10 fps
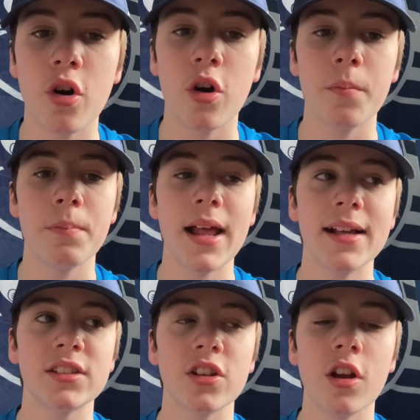on
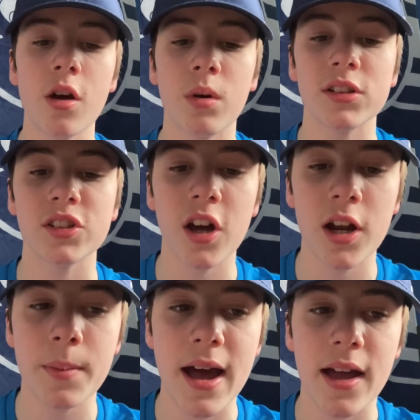players that no one's heard
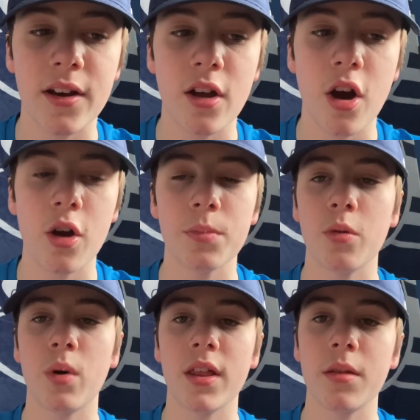about and hope that
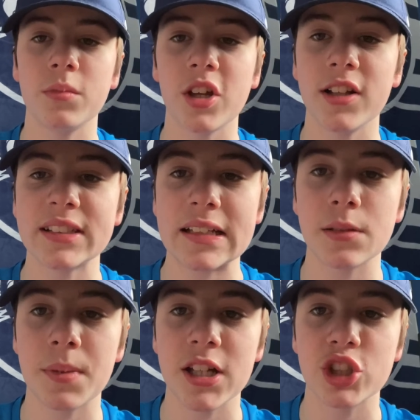one of them turns out to
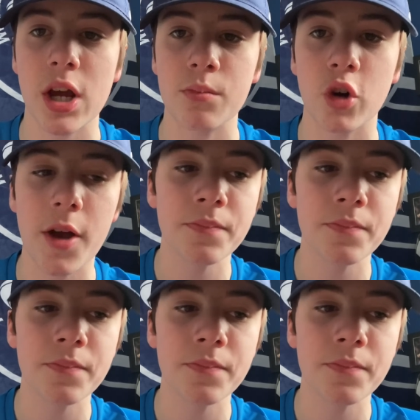be a gem, right?